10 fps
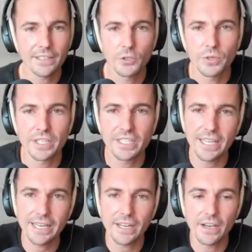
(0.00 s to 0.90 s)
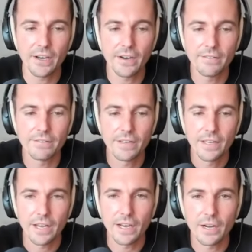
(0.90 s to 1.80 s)
to a state of
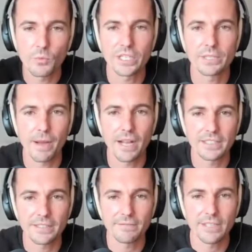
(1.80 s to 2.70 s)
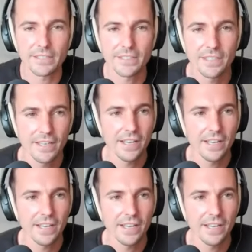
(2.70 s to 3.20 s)
responsiveness.